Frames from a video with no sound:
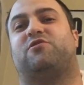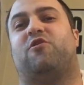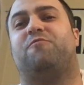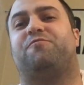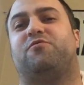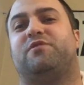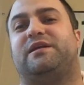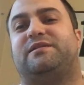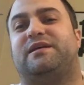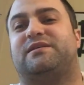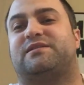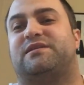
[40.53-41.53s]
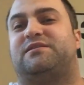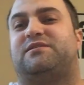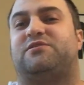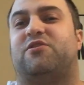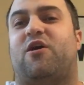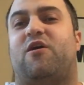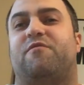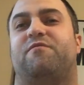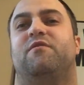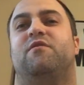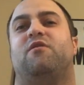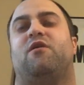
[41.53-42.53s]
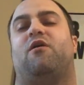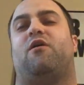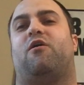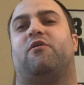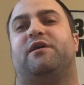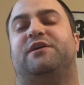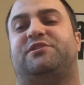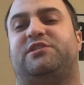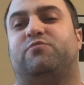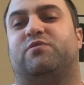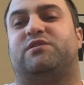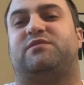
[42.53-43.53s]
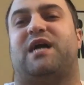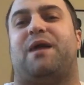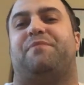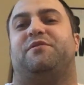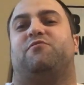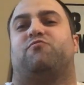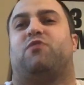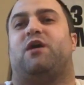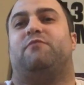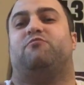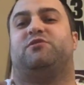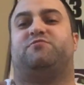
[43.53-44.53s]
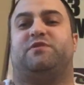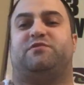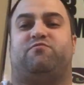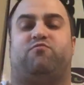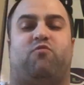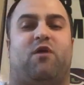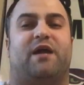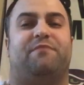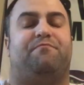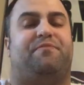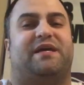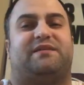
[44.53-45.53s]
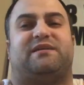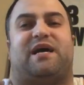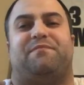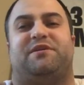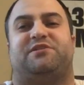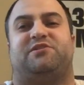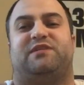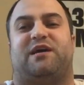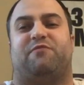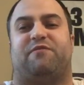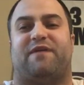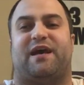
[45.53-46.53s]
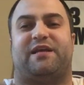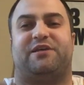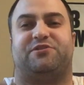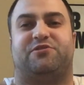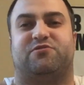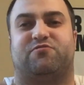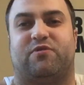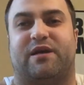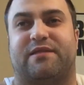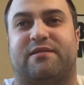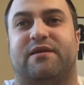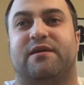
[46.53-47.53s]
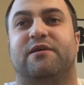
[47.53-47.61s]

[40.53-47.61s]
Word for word: Hopefully, this could solve our issue with stopping the run, which was one big time issue that we've had issues with